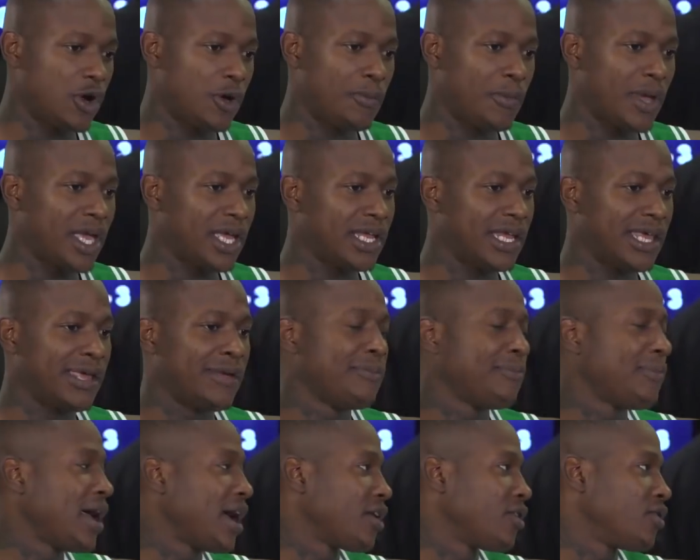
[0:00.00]
making an
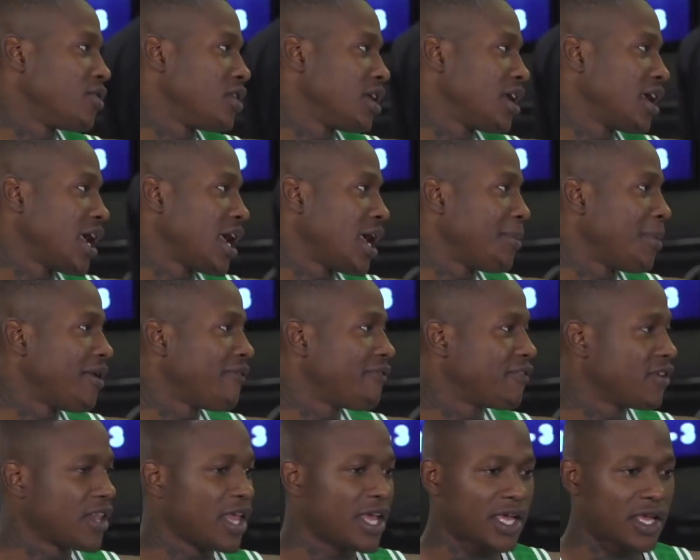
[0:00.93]
impact on the game. I
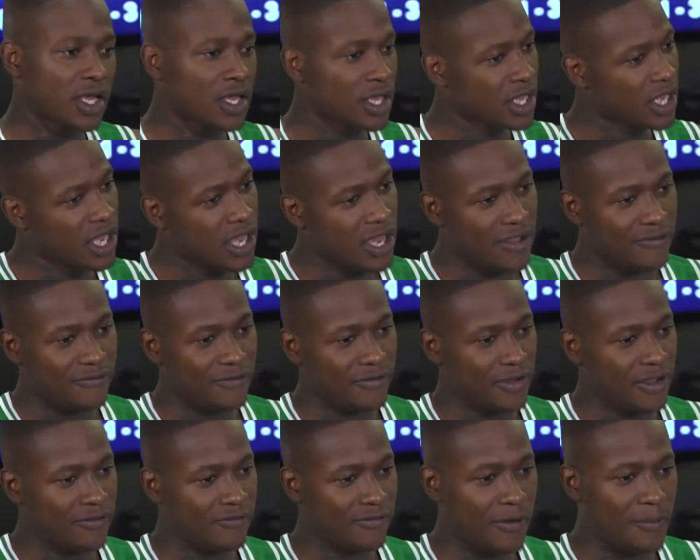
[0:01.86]
feel like
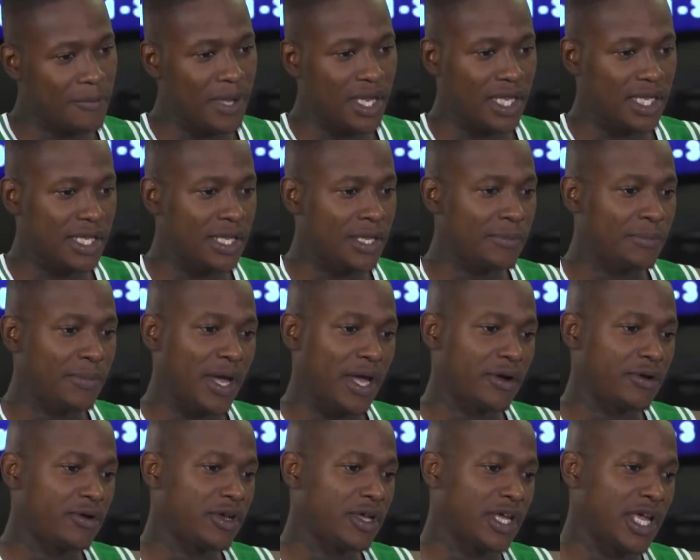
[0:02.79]
if I'm making an
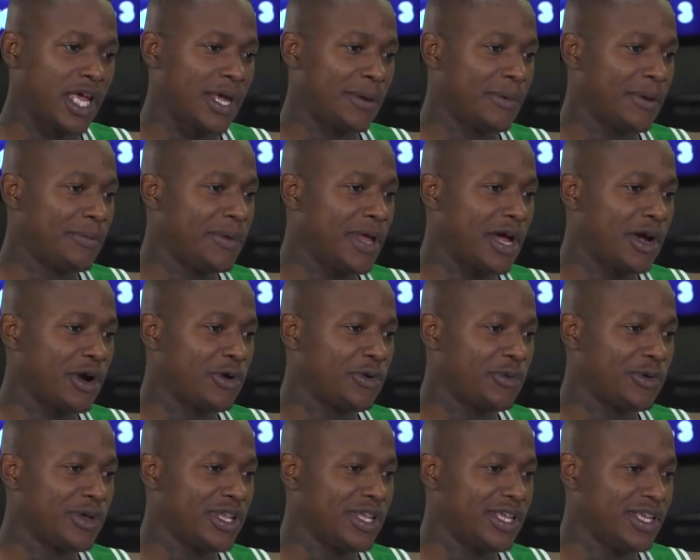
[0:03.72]
impact on the game, I'm not going
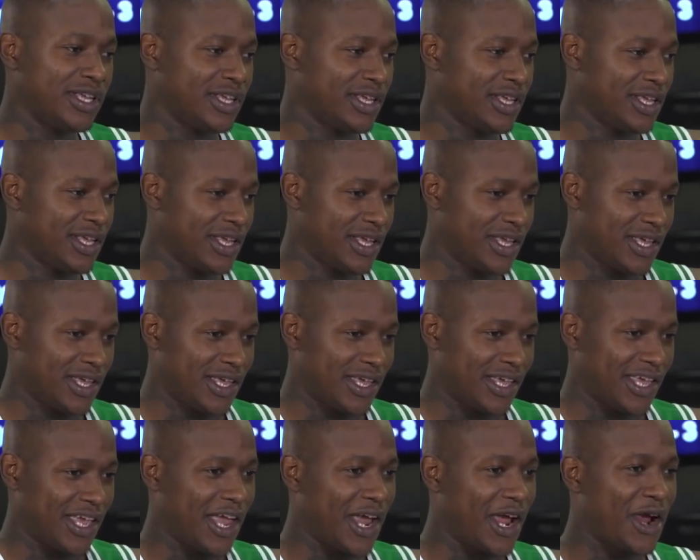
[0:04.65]
to really
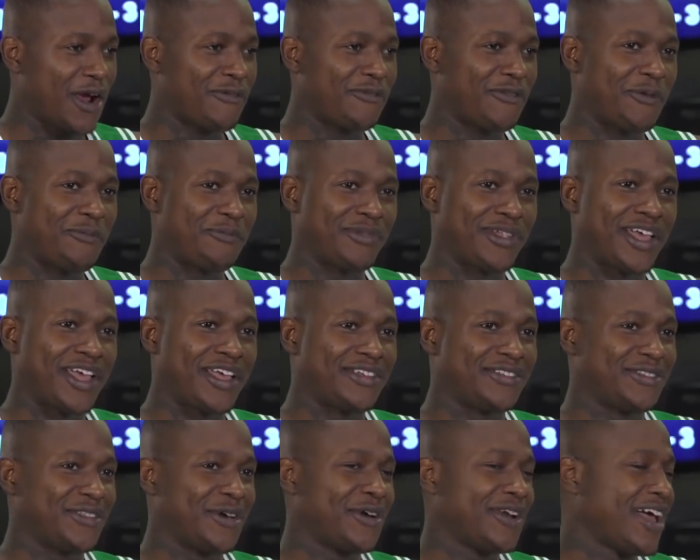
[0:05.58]
care if I'm
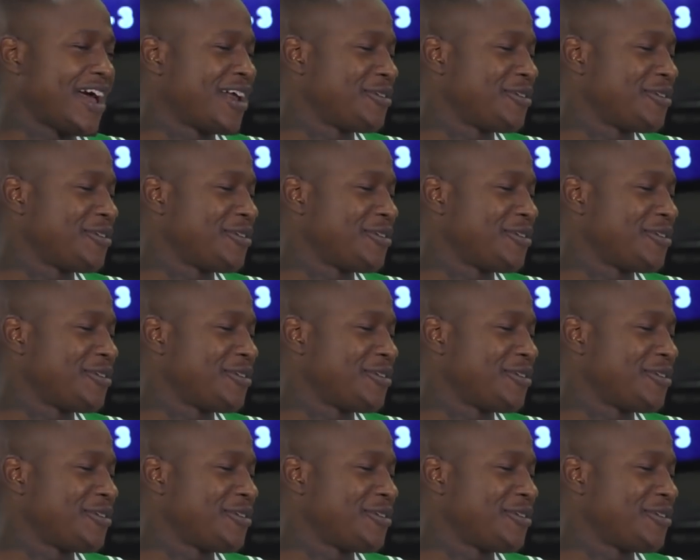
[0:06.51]
playing 30.